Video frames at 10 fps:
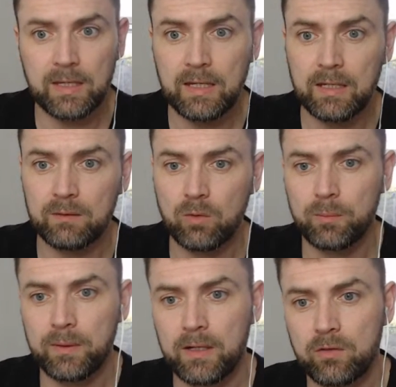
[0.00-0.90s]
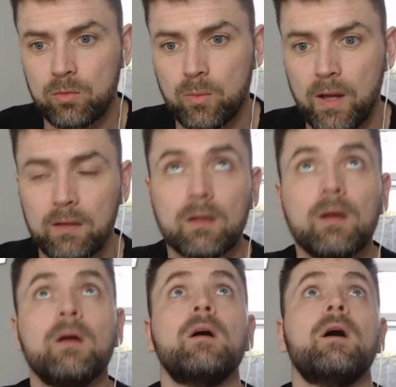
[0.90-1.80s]
Keane will be in as
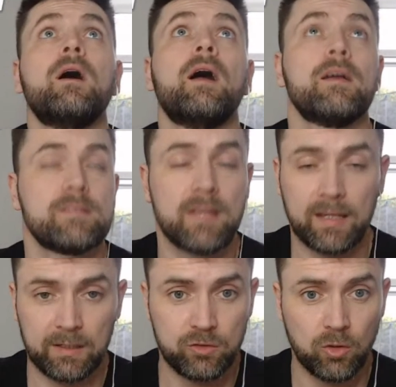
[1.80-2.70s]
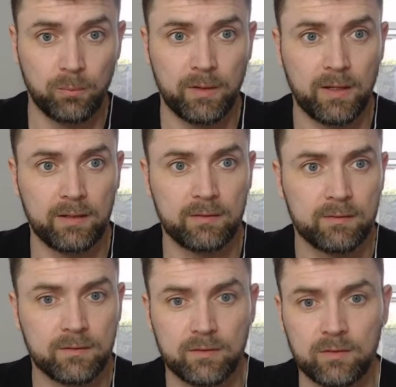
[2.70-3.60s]
well. Zeki jumping in
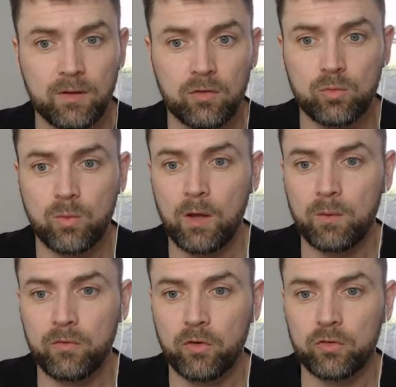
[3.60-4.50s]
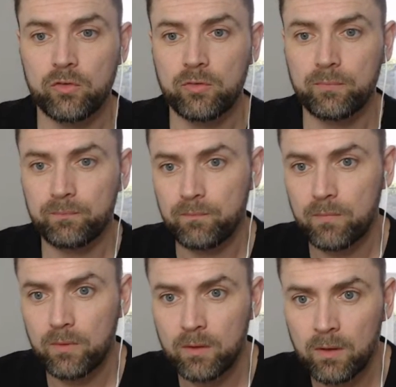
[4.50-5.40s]
as well with us.
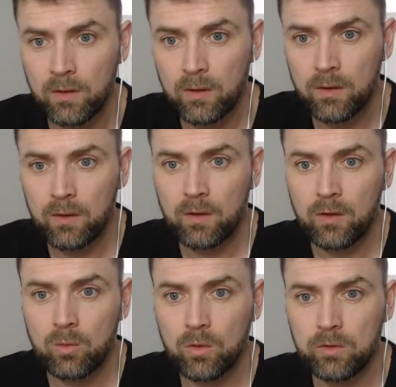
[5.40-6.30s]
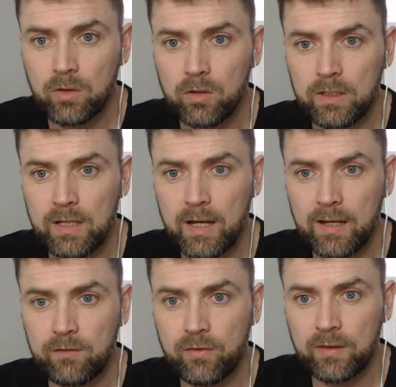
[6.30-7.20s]
1-0
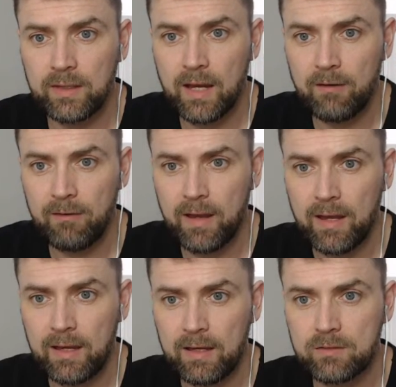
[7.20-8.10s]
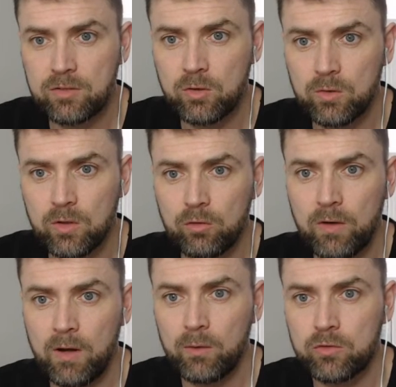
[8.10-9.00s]
United for Gary, 2-0
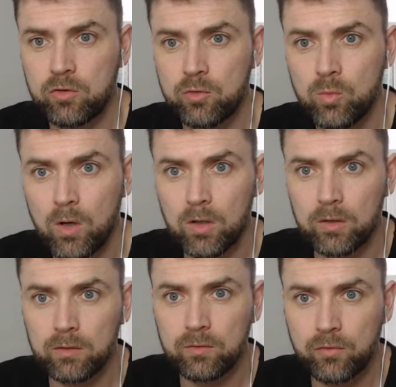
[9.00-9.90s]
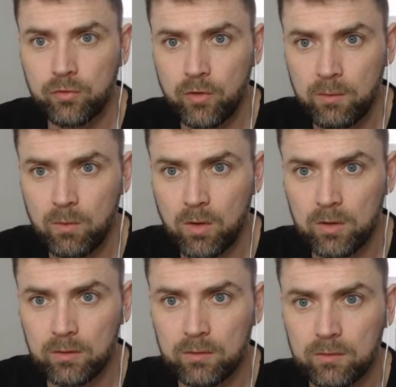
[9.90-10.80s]
Raul, 2-1,
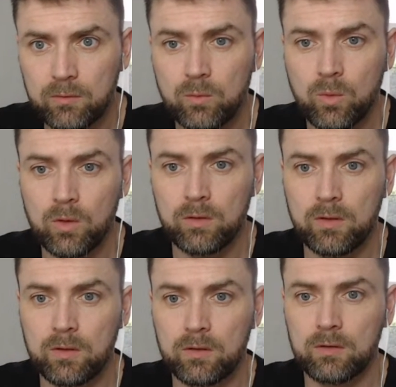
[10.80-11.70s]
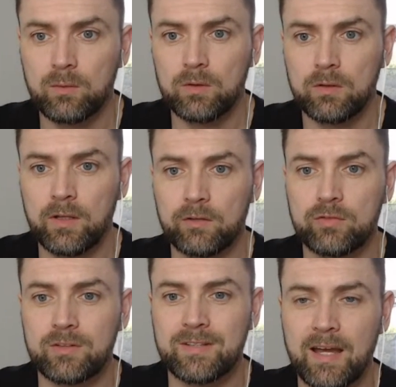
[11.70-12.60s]
3-1, 1-0, 1-0
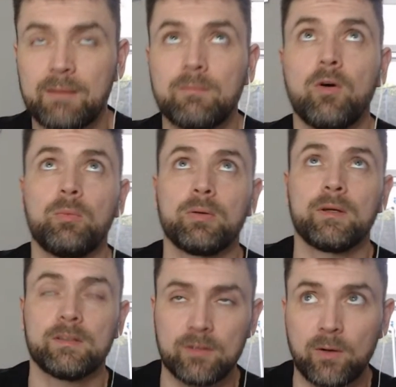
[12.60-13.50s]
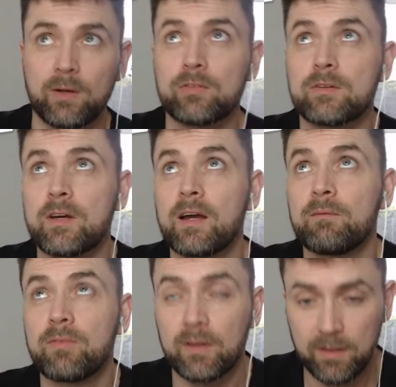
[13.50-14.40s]
extra time. Oh, please, no extra
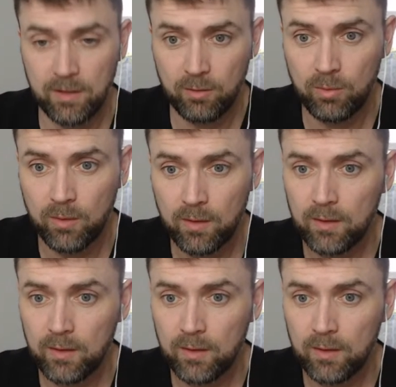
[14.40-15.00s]
time. Thank you.